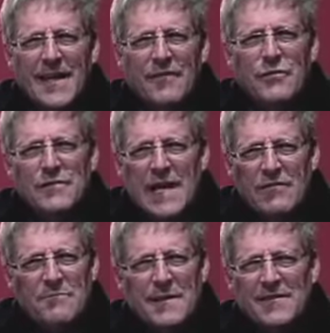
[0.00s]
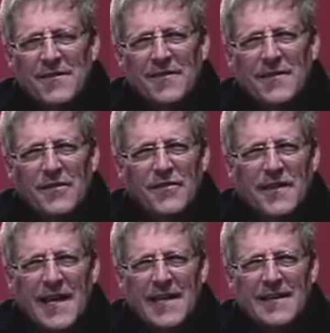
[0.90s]
If you've never been to Skills
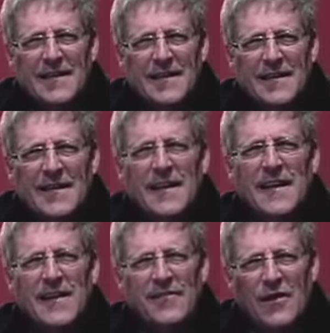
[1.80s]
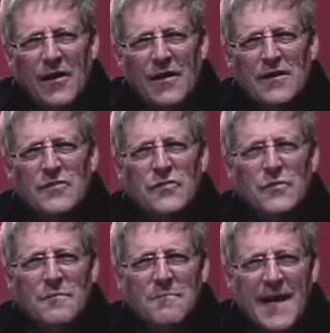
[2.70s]
Canada, it's hard
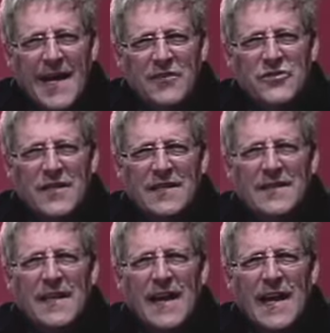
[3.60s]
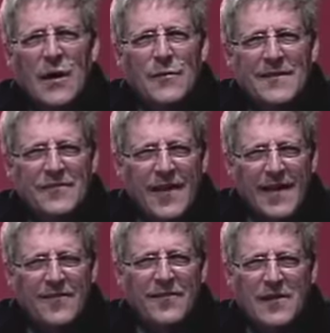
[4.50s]
to imagine how
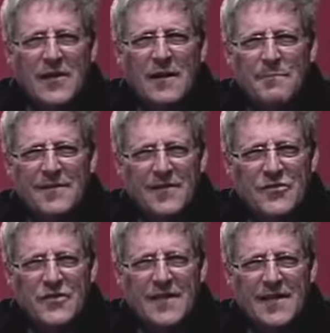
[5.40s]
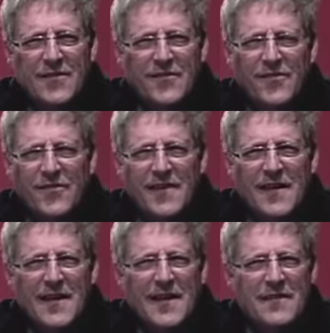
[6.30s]
intense the competition is.
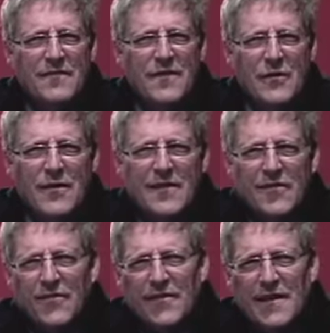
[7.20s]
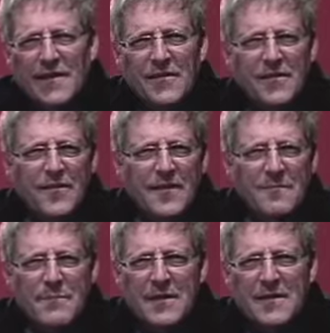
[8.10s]
The various skills and
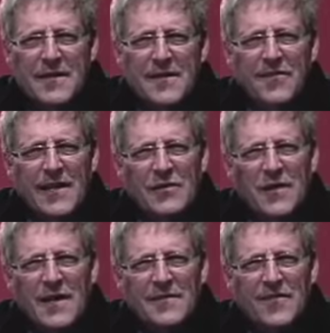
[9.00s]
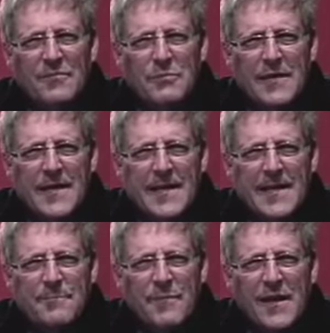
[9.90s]
abilities that are on
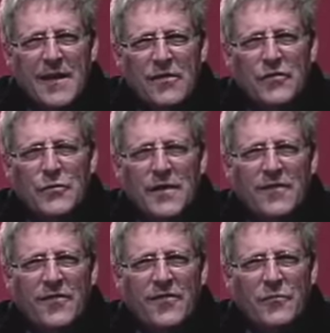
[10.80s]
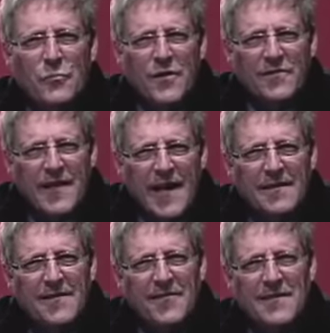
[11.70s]
display, students with
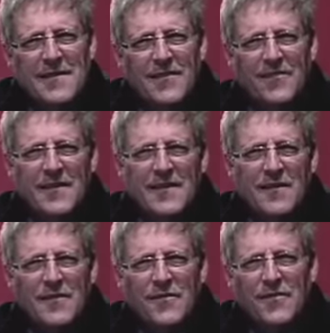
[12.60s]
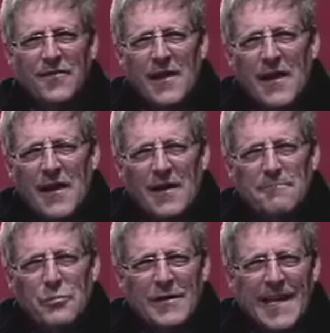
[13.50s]
talents in these skills are
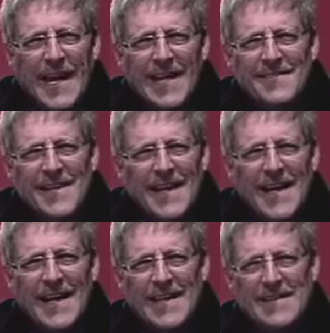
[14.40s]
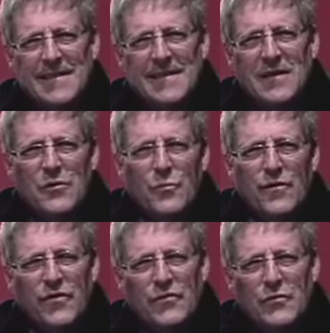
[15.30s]
put head to head
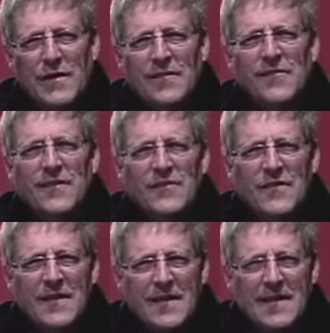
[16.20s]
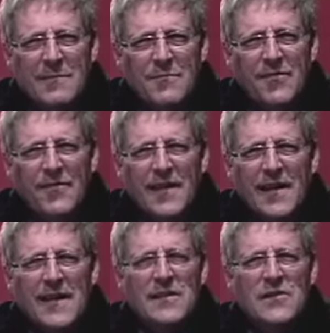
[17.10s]
with students and teams
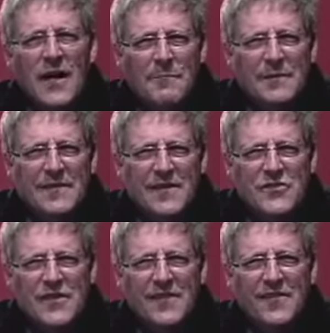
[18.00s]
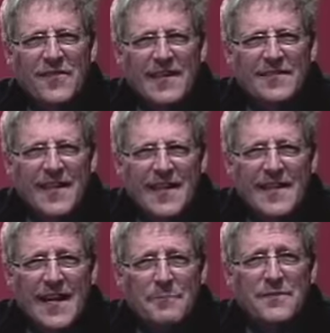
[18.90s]
in competitions that
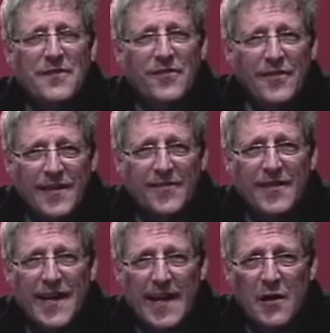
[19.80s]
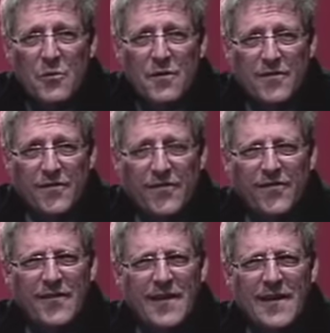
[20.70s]
take up to six
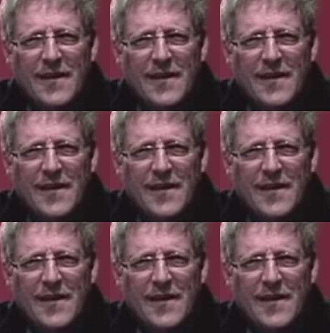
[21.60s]
hours.